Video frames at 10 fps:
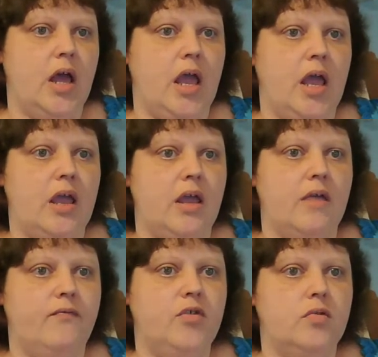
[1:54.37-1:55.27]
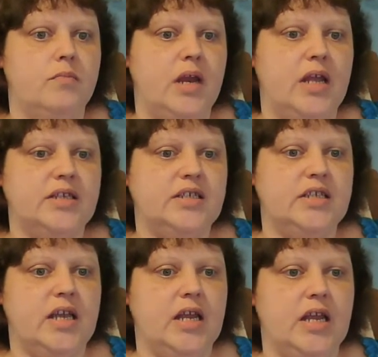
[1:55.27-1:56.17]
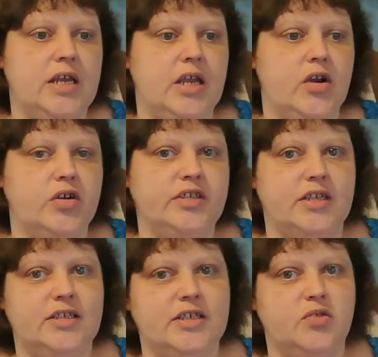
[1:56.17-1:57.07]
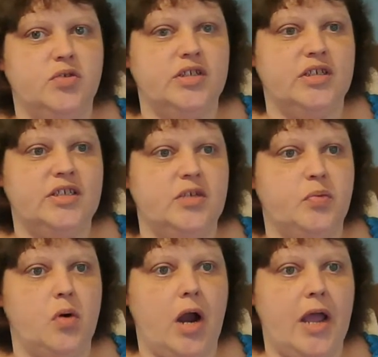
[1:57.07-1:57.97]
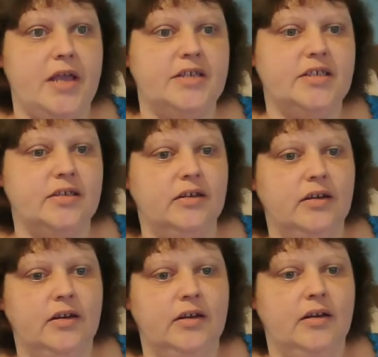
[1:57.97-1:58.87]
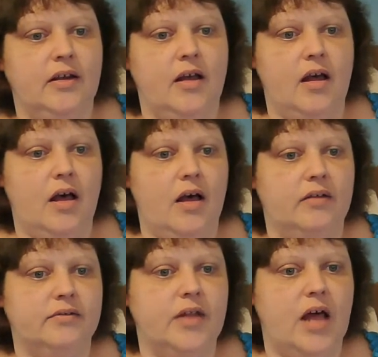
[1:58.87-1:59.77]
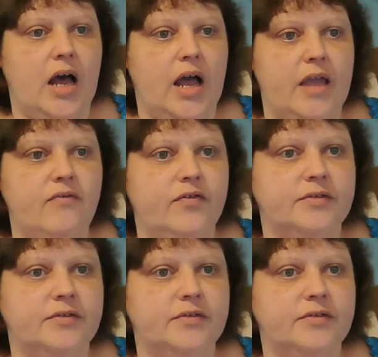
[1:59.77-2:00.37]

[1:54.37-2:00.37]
a few minutes to get in here since this was a surprise live.